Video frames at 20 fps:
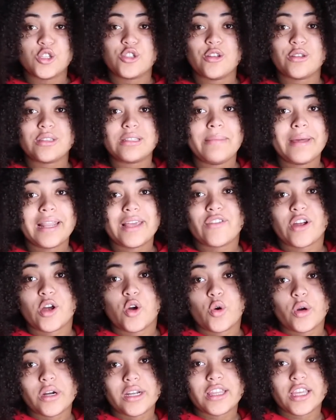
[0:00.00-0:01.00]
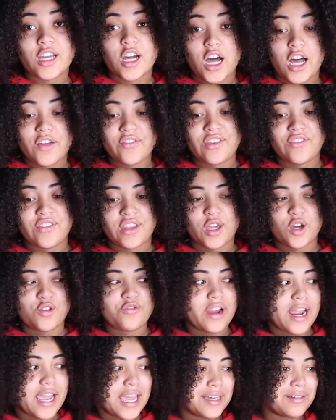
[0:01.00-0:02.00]
So somebody recorded the coffee video,
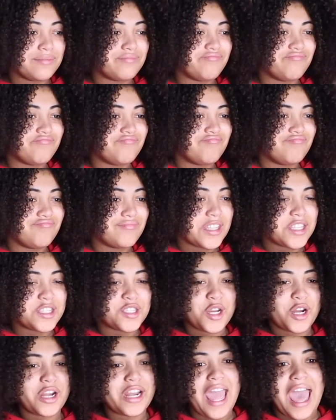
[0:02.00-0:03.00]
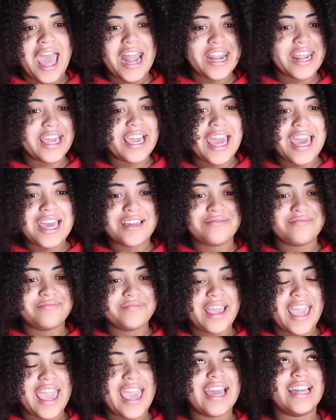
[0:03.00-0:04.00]
right? And started editing it
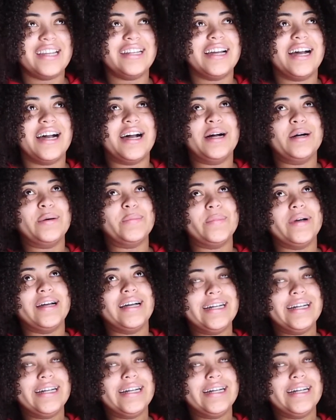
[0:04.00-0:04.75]
and um,